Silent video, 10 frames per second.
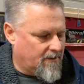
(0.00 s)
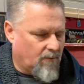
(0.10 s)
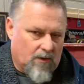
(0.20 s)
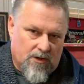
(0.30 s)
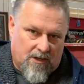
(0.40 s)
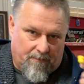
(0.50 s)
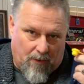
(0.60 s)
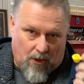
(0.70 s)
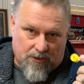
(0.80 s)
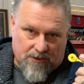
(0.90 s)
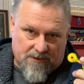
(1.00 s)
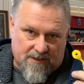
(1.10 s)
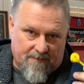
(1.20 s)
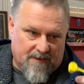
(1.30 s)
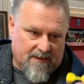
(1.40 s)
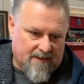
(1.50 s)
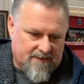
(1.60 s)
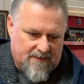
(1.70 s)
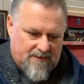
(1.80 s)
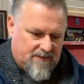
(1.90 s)
where you can purchase some of these.
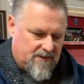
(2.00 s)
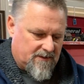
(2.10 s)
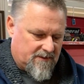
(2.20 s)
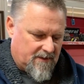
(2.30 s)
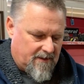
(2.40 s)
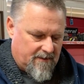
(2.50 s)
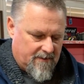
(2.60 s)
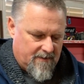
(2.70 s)
This is just a